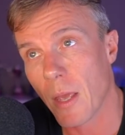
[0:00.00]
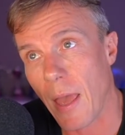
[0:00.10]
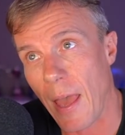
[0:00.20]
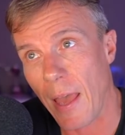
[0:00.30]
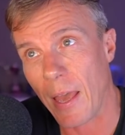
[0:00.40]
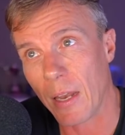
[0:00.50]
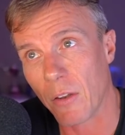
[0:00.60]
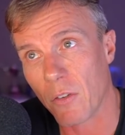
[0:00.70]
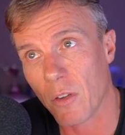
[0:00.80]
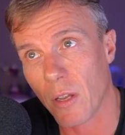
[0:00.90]

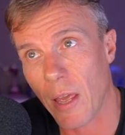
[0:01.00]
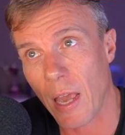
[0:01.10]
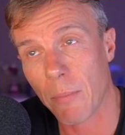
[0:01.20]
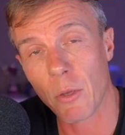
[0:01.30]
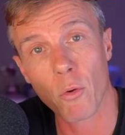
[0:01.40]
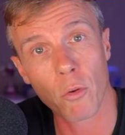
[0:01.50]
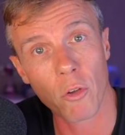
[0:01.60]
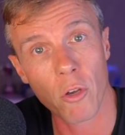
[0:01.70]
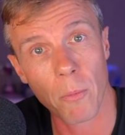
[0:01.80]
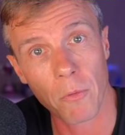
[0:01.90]
and
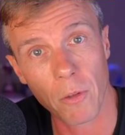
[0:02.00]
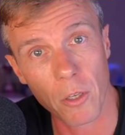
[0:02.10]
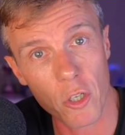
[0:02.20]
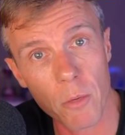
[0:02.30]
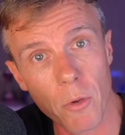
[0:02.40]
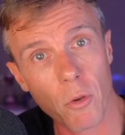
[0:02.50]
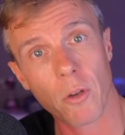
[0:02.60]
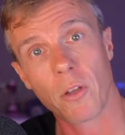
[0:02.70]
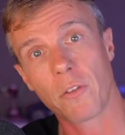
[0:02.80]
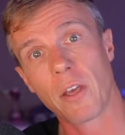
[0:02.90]
acmecore.com is a legitimate
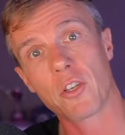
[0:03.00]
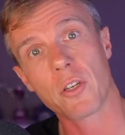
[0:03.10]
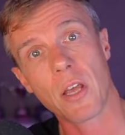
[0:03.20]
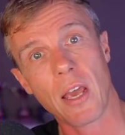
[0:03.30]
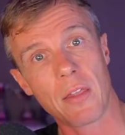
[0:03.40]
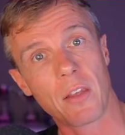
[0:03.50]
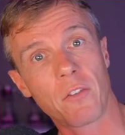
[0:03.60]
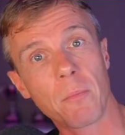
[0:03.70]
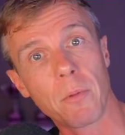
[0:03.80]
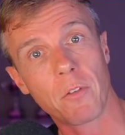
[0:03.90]
organization and they're
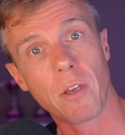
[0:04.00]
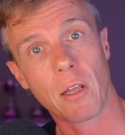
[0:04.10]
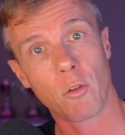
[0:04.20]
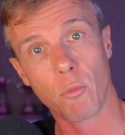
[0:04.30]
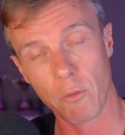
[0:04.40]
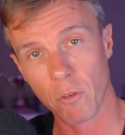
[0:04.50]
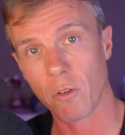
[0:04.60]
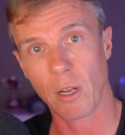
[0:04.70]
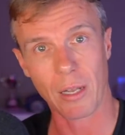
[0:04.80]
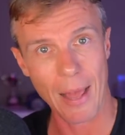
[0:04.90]
simply saying, look, we've just
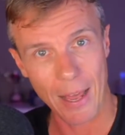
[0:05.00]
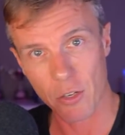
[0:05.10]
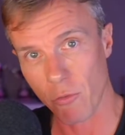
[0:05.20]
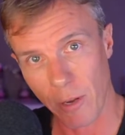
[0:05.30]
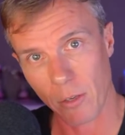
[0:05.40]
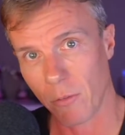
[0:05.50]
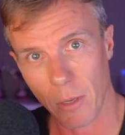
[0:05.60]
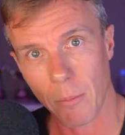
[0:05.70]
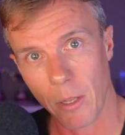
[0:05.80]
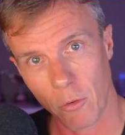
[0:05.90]
got a larger range of
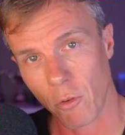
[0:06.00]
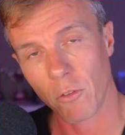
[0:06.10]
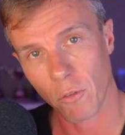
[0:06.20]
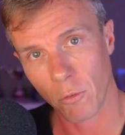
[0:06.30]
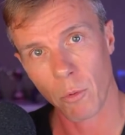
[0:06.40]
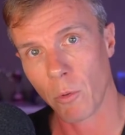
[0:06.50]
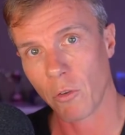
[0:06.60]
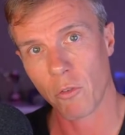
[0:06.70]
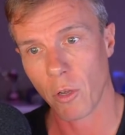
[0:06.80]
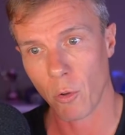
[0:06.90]
email addresses that we want
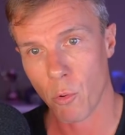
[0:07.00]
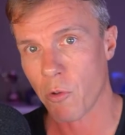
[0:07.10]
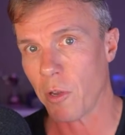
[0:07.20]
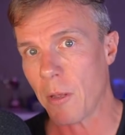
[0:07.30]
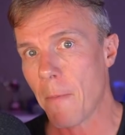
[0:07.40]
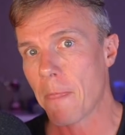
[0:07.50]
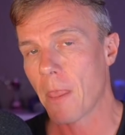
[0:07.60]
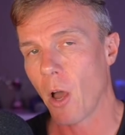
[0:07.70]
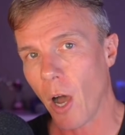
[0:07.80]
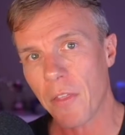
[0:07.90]
to try and query,
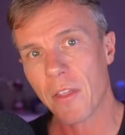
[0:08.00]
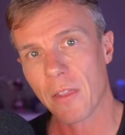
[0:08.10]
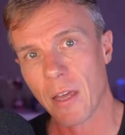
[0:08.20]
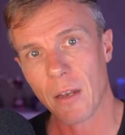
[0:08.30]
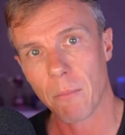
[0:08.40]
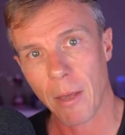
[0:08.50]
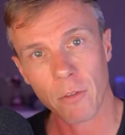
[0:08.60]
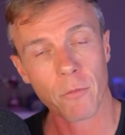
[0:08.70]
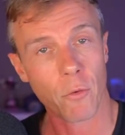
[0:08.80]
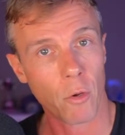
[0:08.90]
I think that
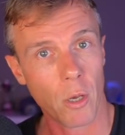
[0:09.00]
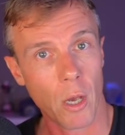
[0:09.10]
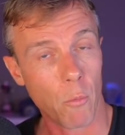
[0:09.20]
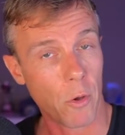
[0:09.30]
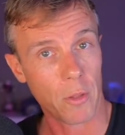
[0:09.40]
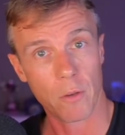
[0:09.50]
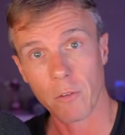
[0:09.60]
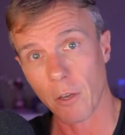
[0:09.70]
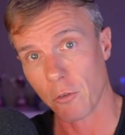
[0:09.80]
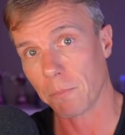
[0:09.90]
makes for a worthy
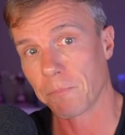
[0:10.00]
discussion.